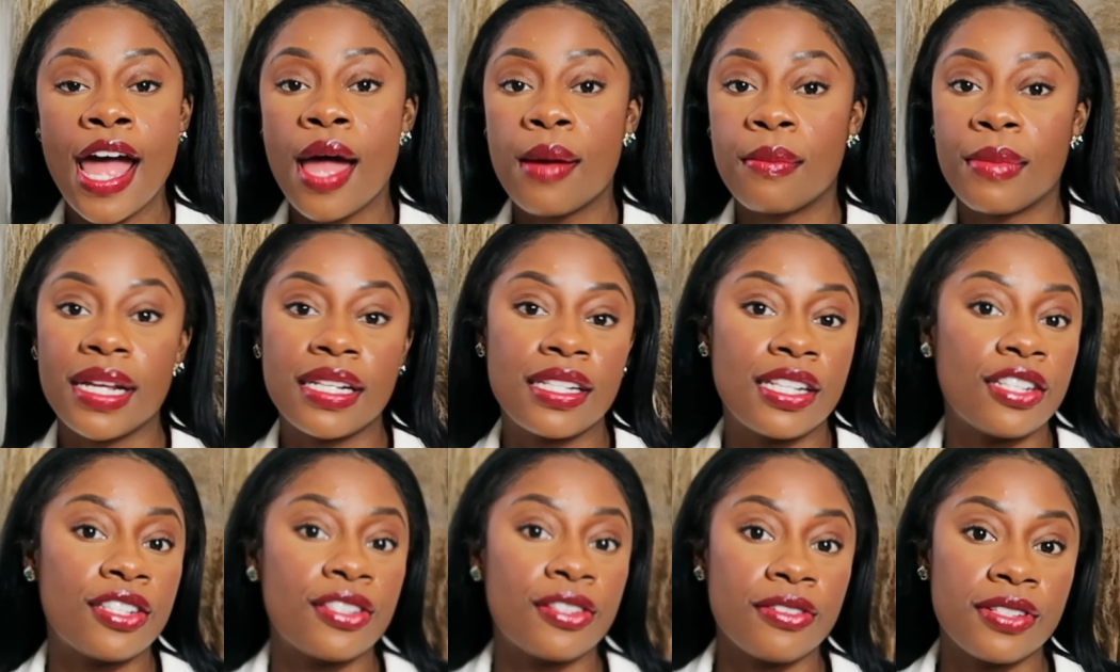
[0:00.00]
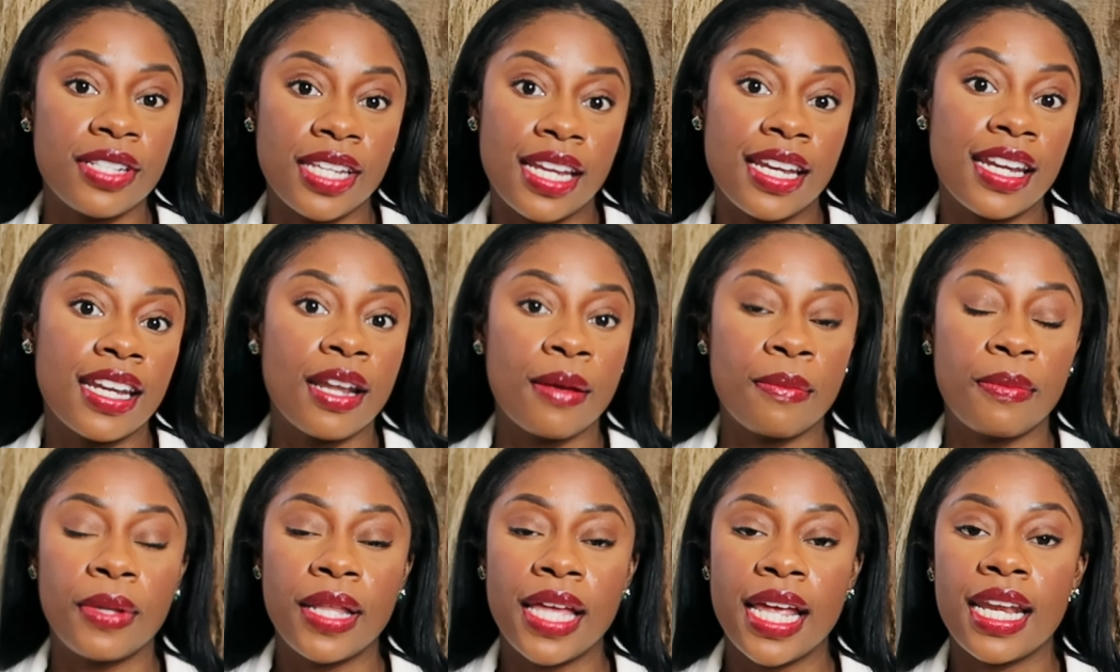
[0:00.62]
My sisters ended
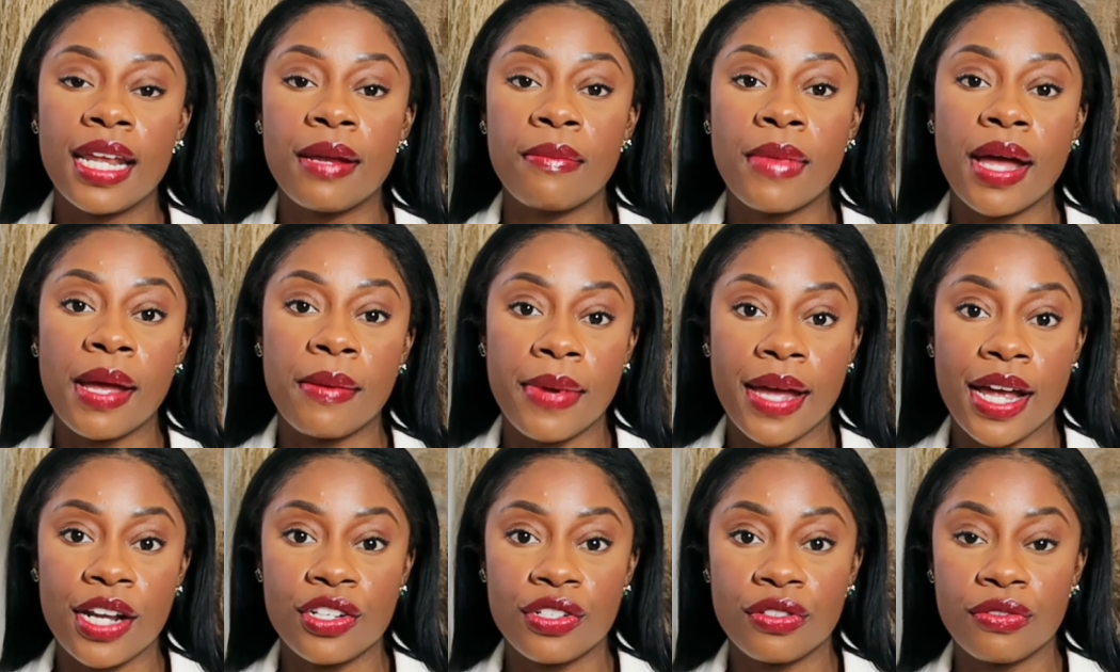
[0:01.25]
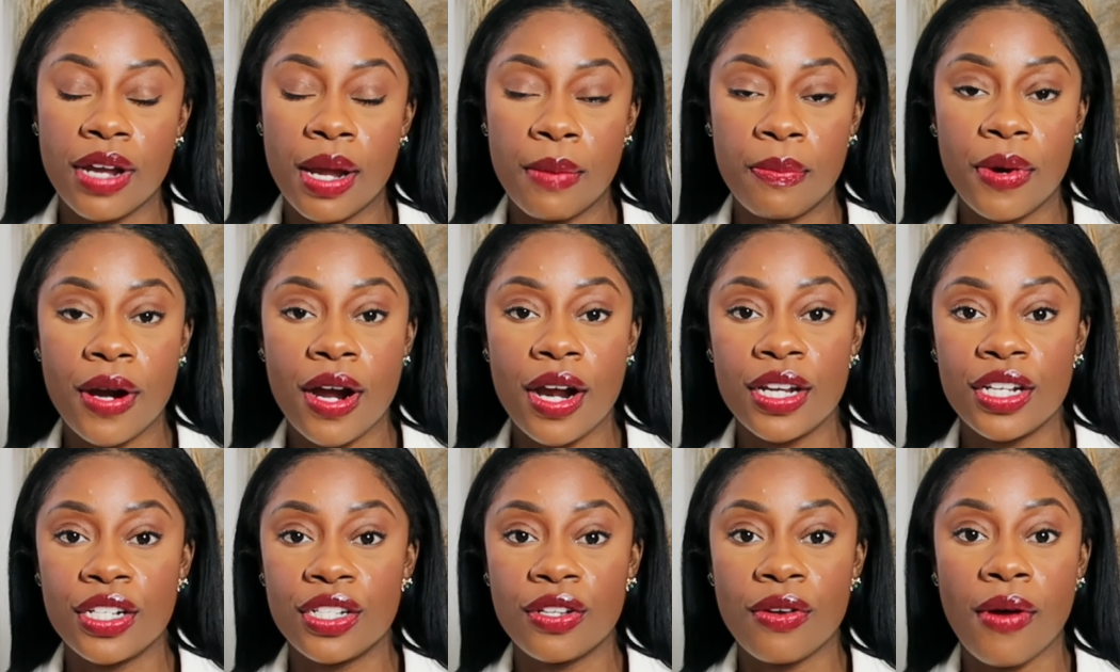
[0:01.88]
up planning my bachelorette
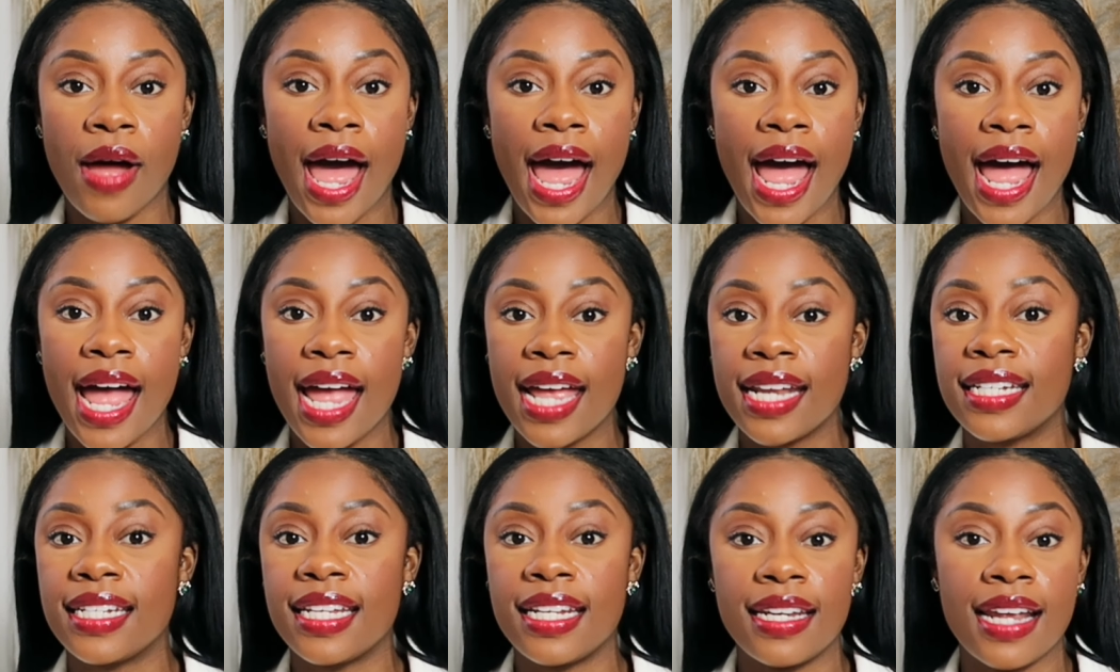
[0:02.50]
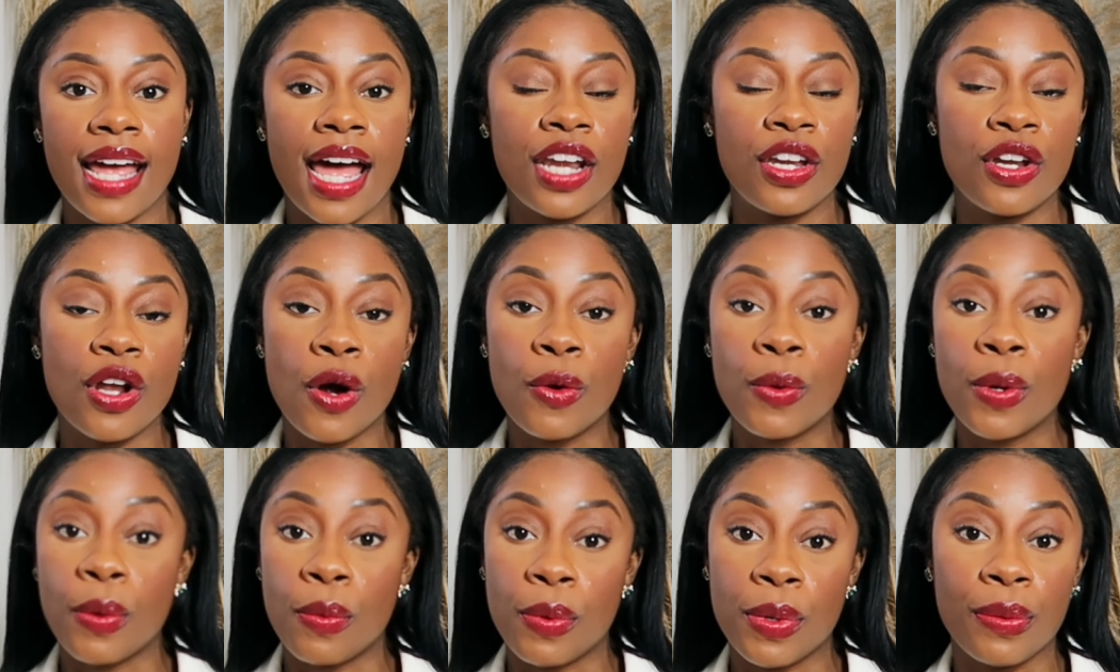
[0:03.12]
party, so I did not
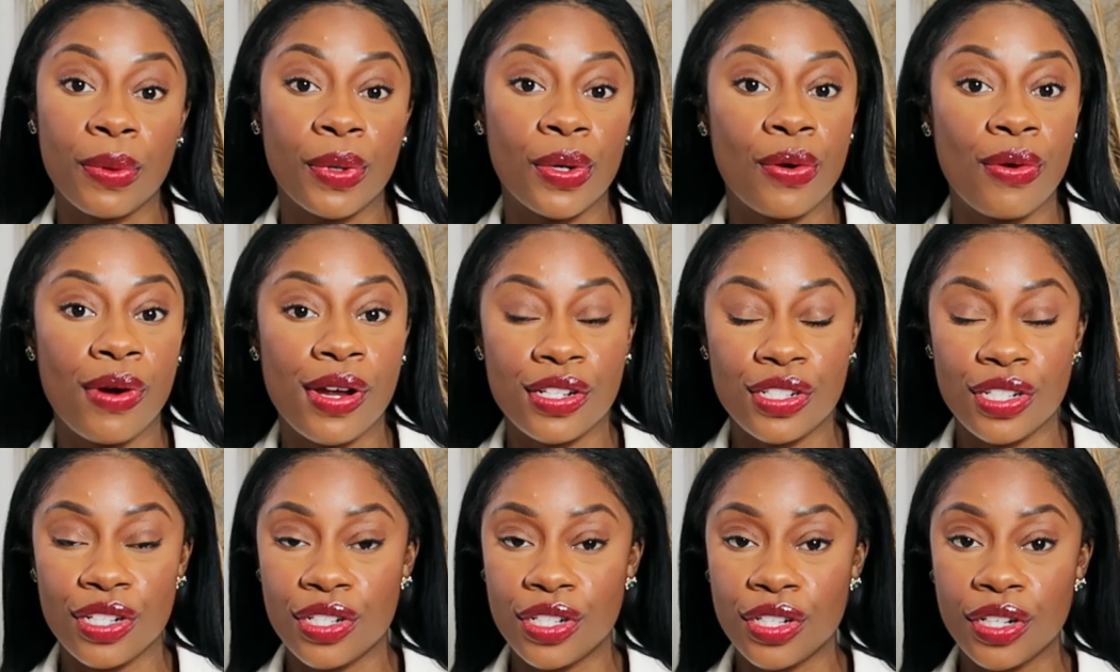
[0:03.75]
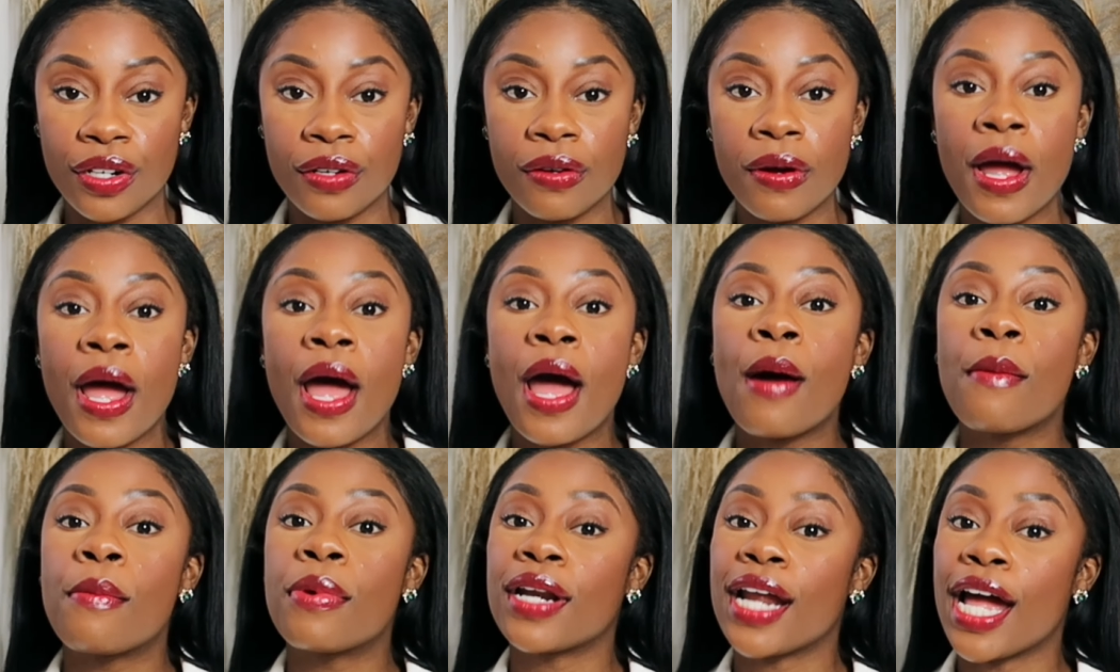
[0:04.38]
know what we were going to do,
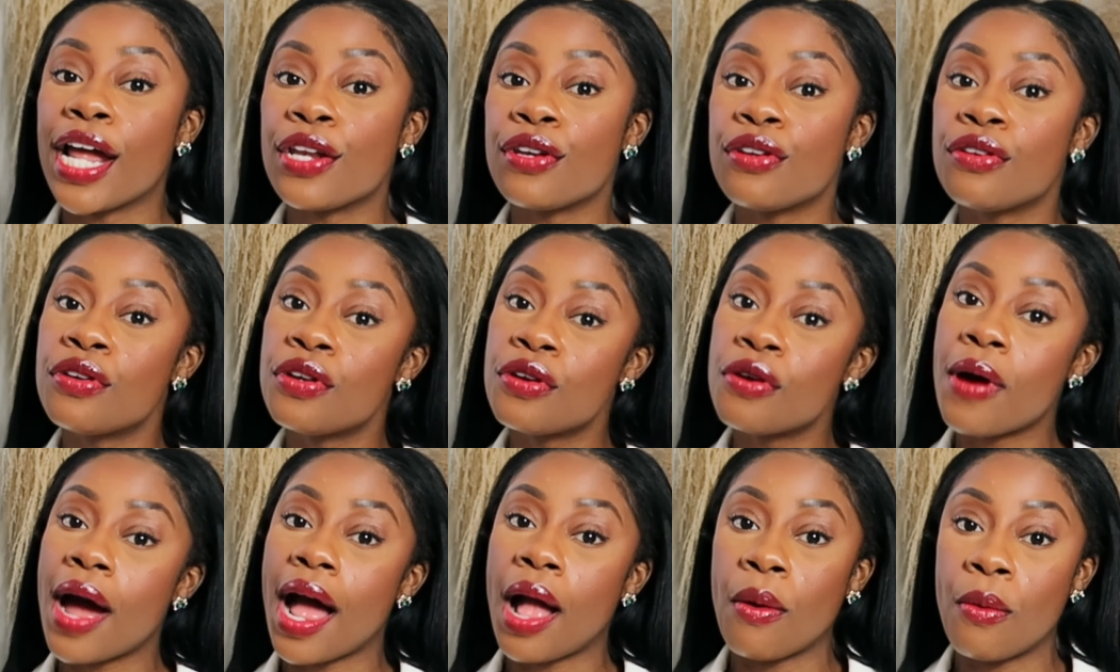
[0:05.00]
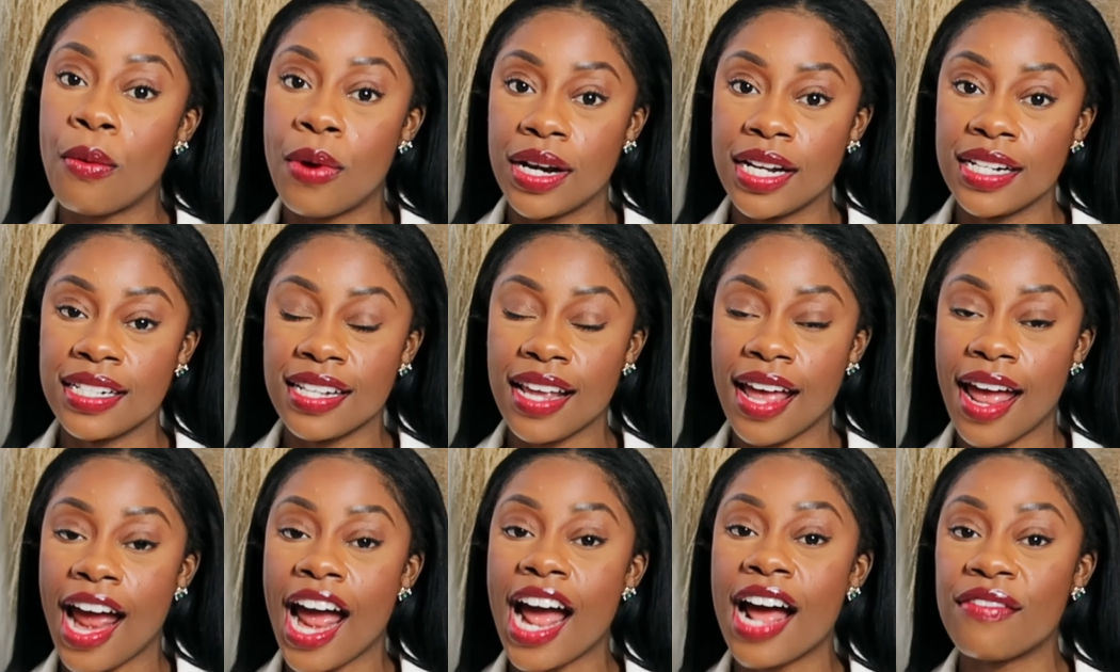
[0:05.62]
but I knew I wanted
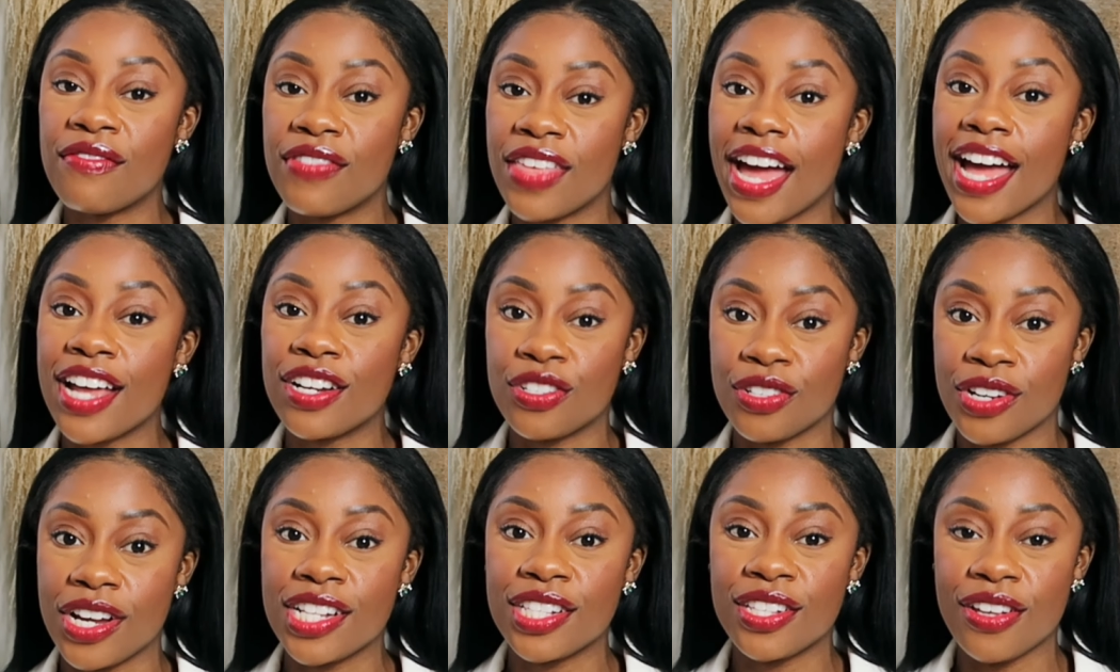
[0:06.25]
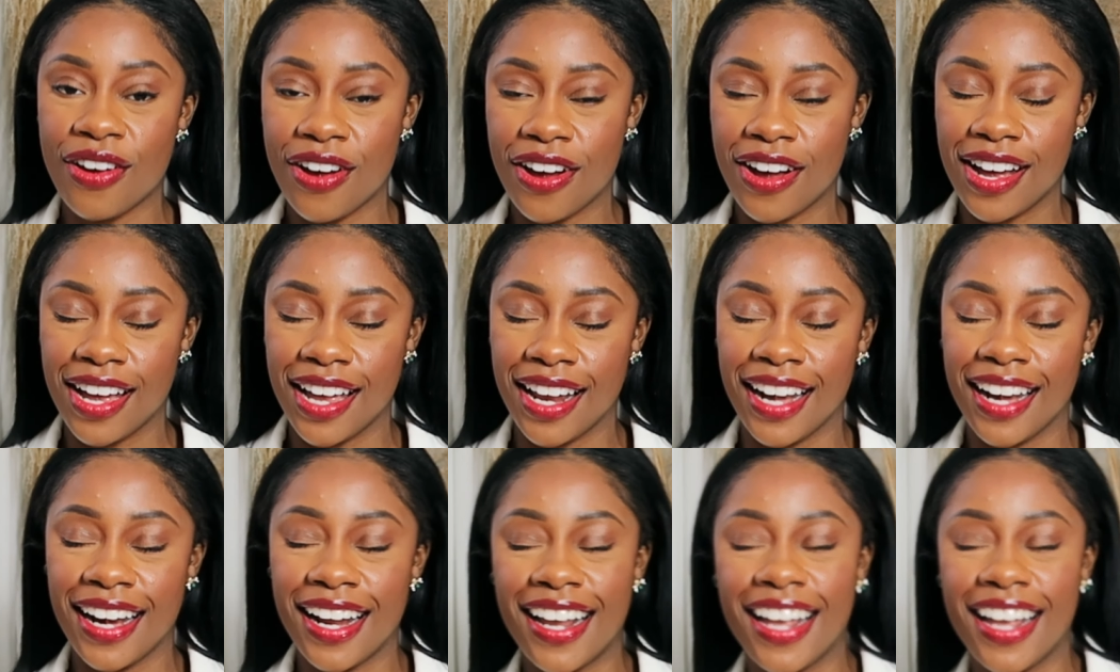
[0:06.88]
to have that dress on.